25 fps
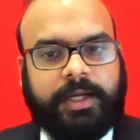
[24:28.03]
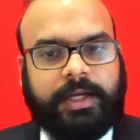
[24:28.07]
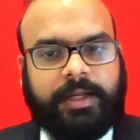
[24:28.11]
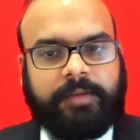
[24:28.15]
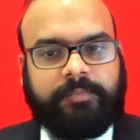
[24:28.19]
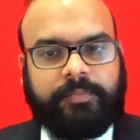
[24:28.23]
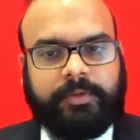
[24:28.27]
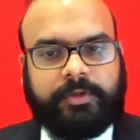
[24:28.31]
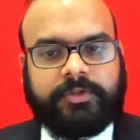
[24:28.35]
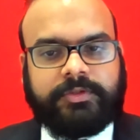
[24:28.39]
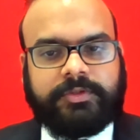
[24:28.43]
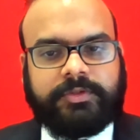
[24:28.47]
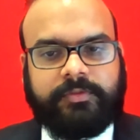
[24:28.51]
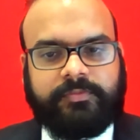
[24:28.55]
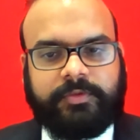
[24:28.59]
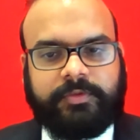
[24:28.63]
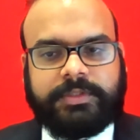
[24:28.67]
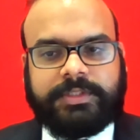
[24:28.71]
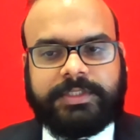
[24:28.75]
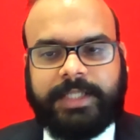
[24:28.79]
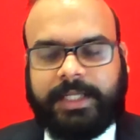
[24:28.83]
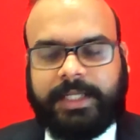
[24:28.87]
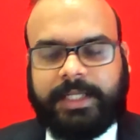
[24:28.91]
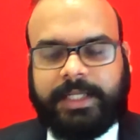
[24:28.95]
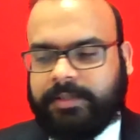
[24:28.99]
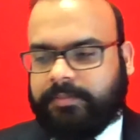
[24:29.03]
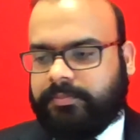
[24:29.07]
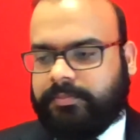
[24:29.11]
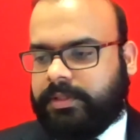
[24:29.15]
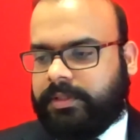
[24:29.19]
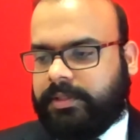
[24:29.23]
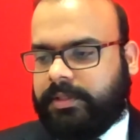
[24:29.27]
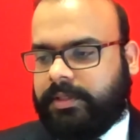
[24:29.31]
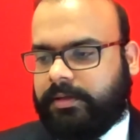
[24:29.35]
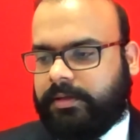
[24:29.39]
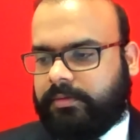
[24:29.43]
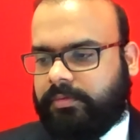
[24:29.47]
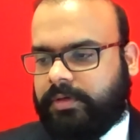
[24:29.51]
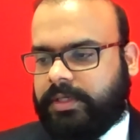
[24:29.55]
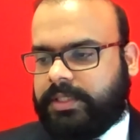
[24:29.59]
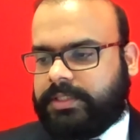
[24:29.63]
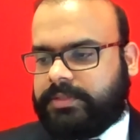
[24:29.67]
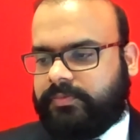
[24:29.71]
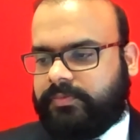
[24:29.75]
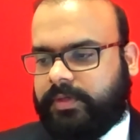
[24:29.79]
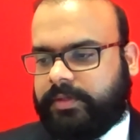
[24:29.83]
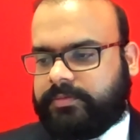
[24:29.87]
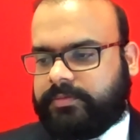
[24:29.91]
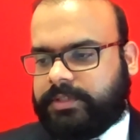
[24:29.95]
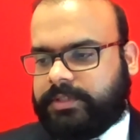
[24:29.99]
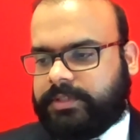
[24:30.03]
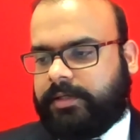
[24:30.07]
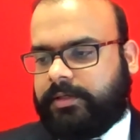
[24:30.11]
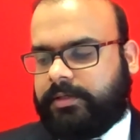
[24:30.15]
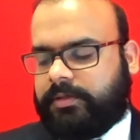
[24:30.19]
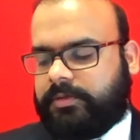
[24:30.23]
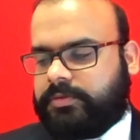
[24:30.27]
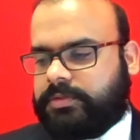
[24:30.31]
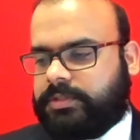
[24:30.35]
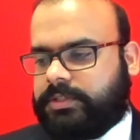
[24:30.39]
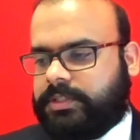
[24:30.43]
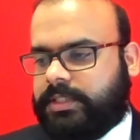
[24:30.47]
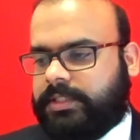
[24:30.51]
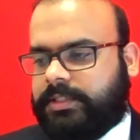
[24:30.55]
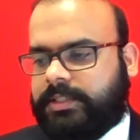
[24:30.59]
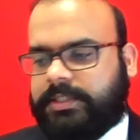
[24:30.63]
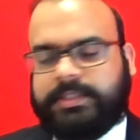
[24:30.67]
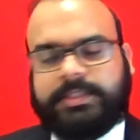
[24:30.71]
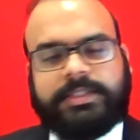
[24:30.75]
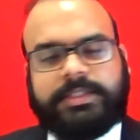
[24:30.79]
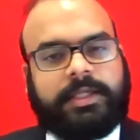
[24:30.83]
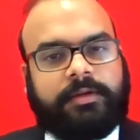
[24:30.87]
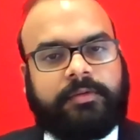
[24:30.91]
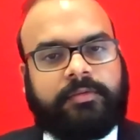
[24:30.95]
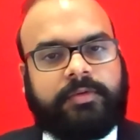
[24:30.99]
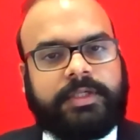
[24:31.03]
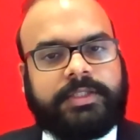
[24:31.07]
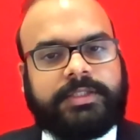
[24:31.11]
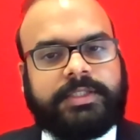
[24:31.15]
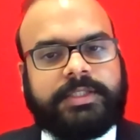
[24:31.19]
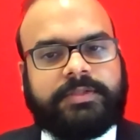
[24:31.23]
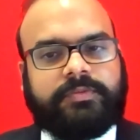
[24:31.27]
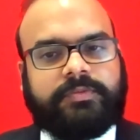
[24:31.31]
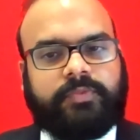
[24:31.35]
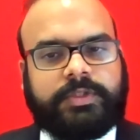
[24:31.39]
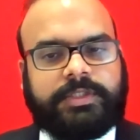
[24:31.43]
and because of the sentiment increase, we have started to see these increases,